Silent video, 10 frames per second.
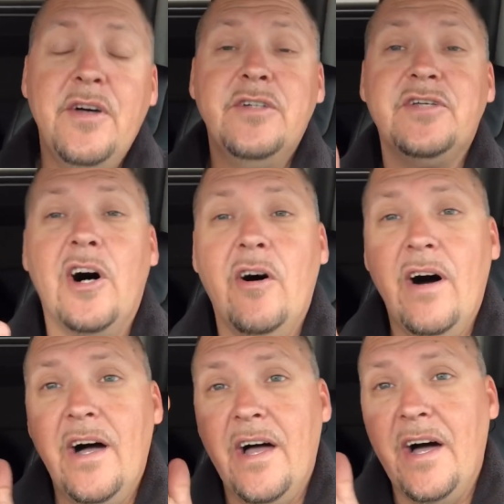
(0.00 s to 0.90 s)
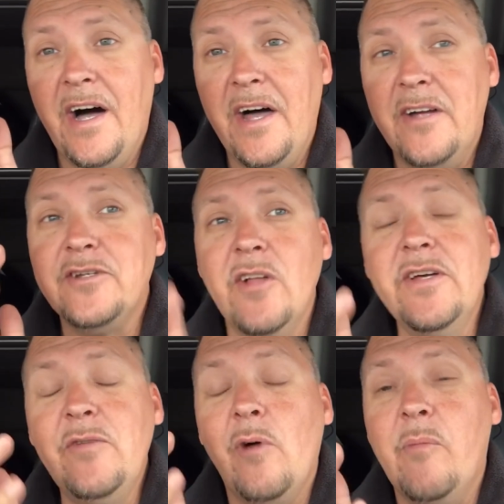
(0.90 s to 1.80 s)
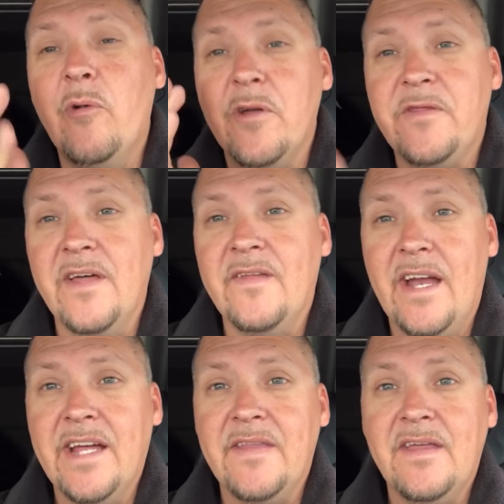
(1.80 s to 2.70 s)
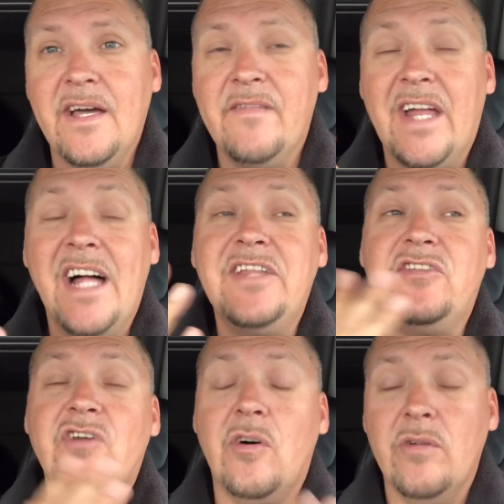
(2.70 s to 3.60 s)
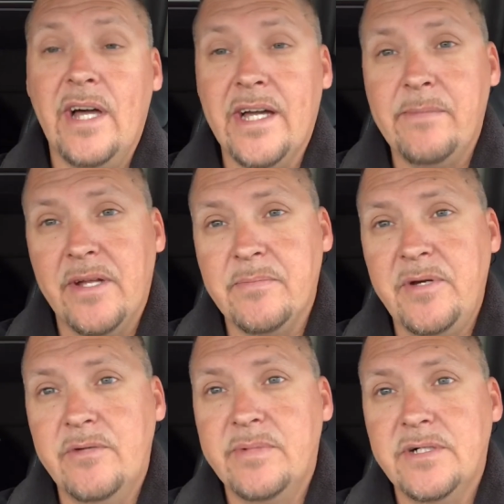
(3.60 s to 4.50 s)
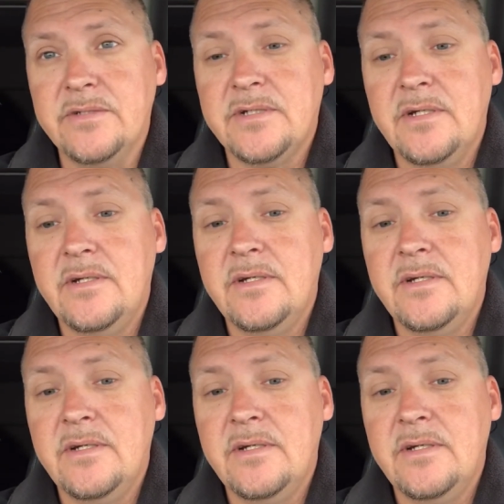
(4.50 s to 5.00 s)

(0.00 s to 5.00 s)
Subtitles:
So there's only one more thing that I can think of that I don't like about the Peterbilt.